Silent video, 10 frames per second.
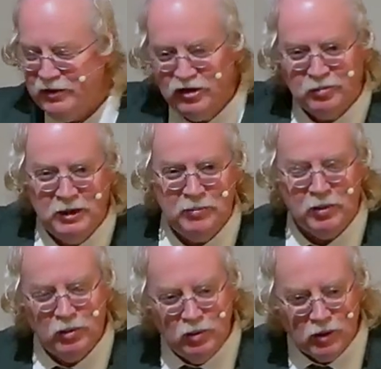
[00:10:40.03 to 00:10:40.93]
these
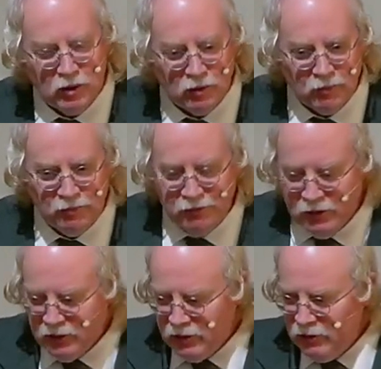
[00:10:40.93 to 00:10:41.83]
people who are
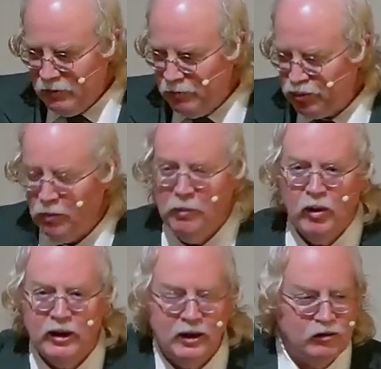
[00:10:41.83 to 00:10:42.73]

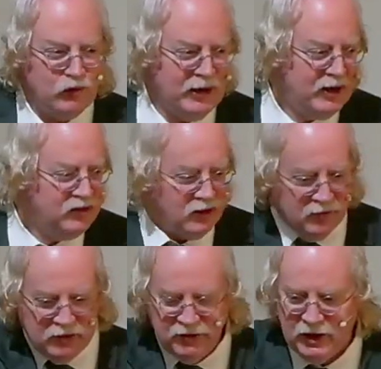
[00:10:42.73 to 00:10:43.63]
promoting trans and
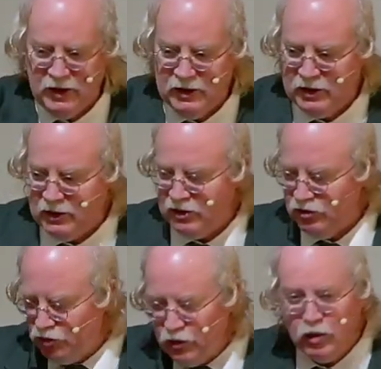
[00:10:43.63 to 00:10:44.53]
everything and, and
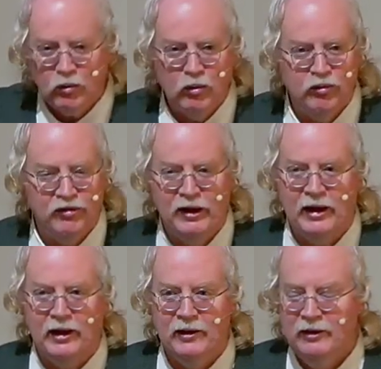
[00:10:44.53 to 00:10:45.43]
do your own
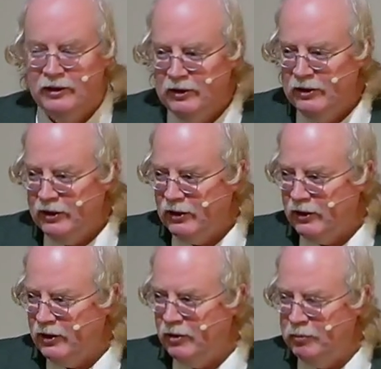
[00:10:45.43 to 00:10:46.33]
thing,
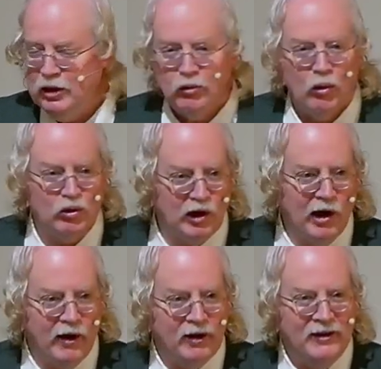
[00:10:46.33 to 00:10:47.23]
uh, be your own
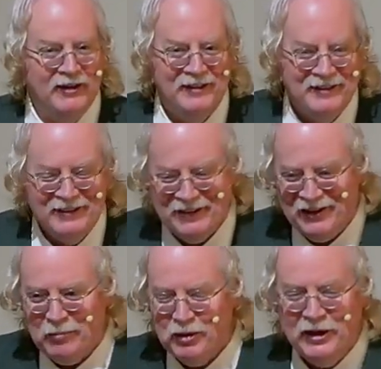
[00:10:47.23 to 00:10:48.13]
God,
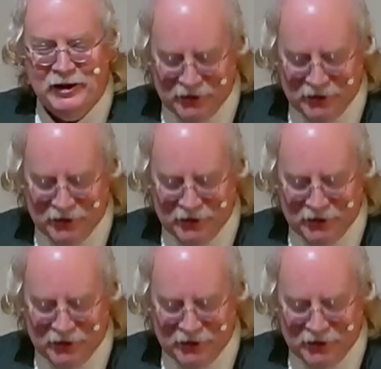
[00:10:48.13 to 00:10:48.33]
uh, playing